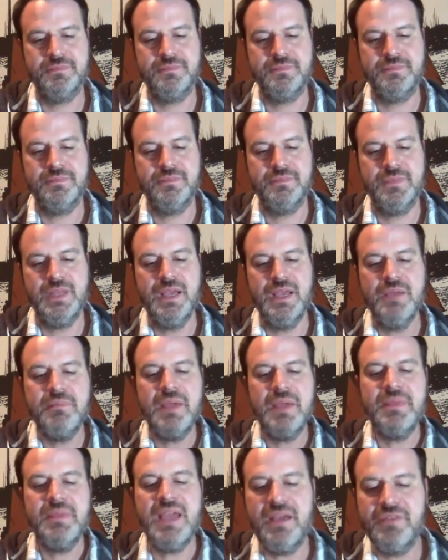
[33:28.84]
maybe
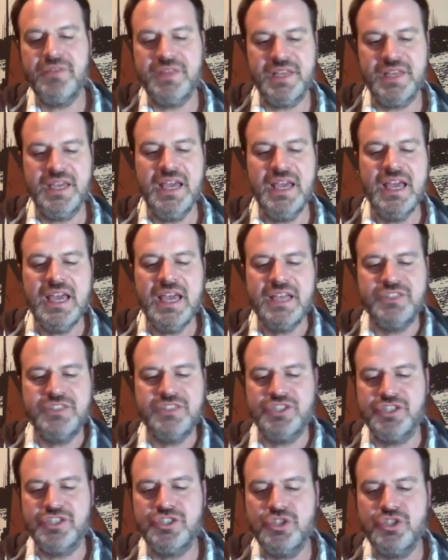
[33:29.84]
everything is
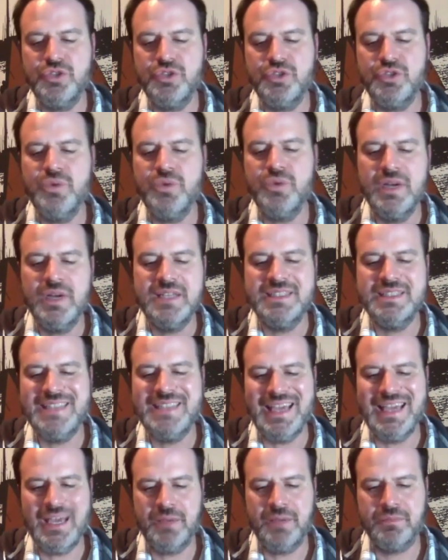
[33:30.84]
just too
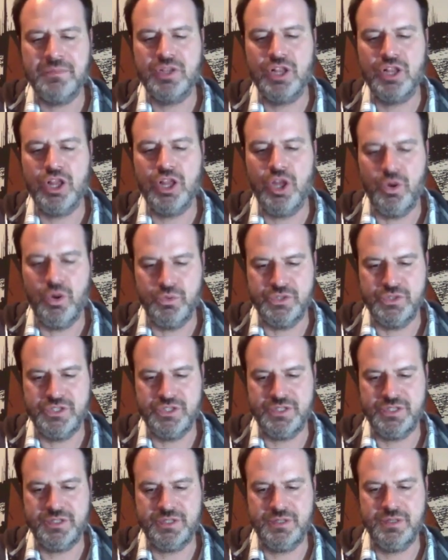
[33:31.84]
damn
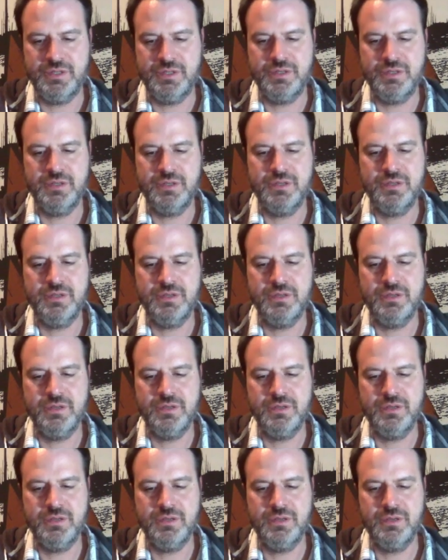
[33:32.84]
close.
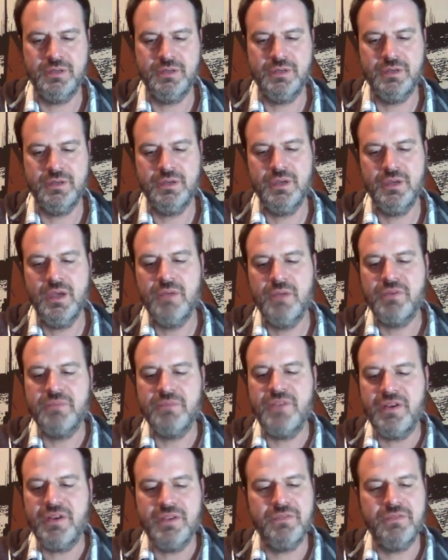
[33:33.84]
From very
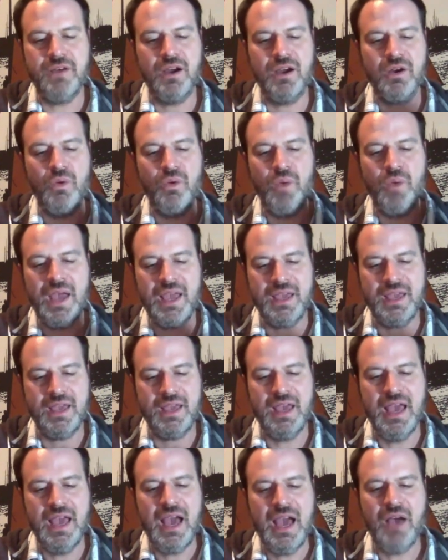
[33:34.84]
far away,
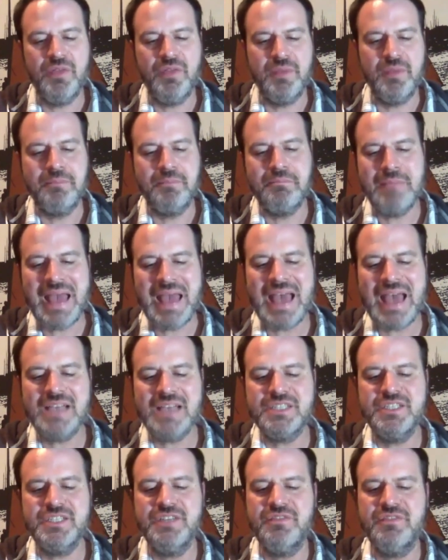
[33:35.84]
how the
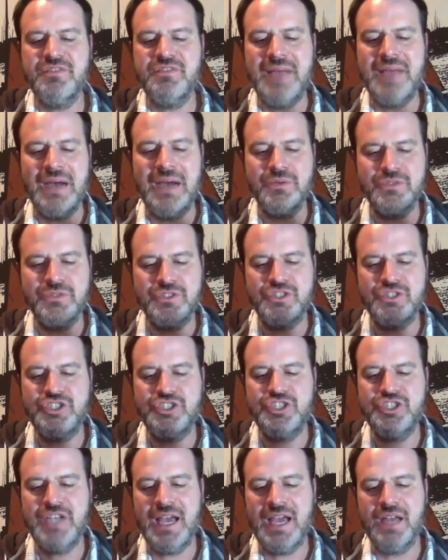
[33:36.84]
massive mountains
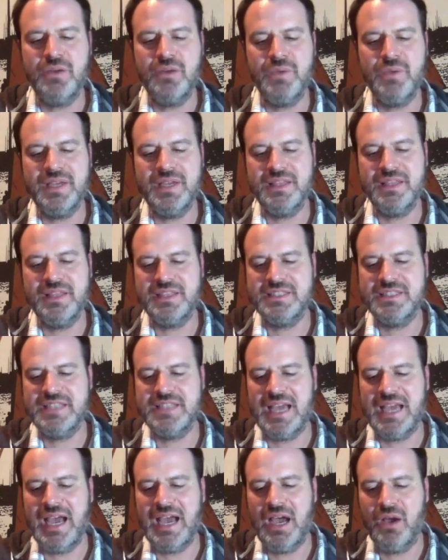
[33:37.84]
shadowing the
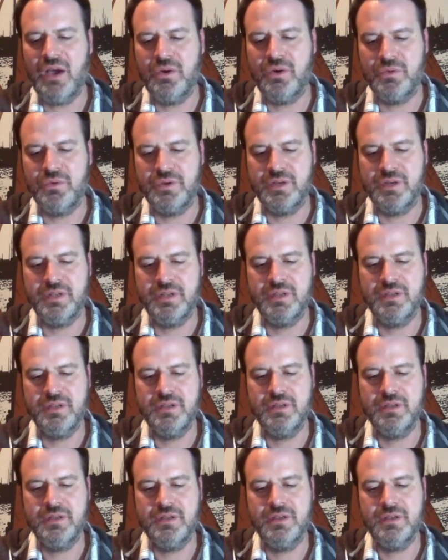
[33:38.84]
town
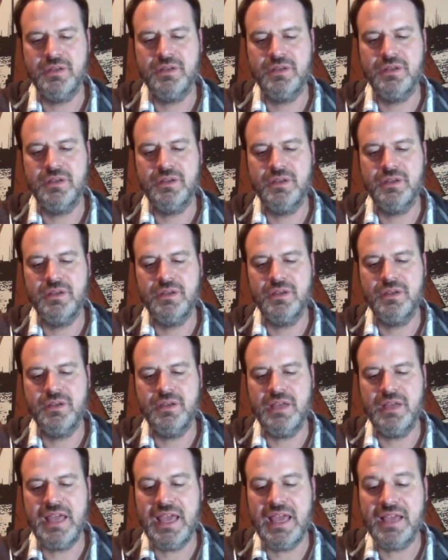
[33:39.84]

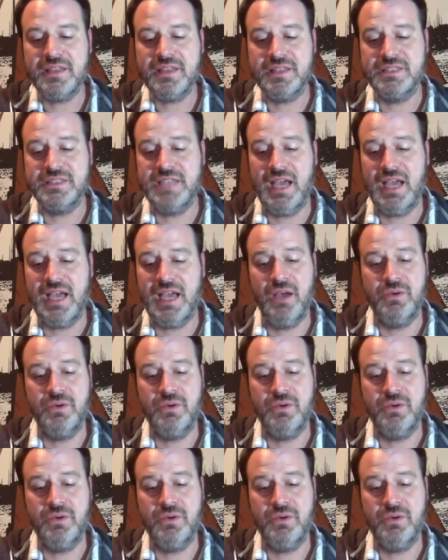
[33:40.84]
and the town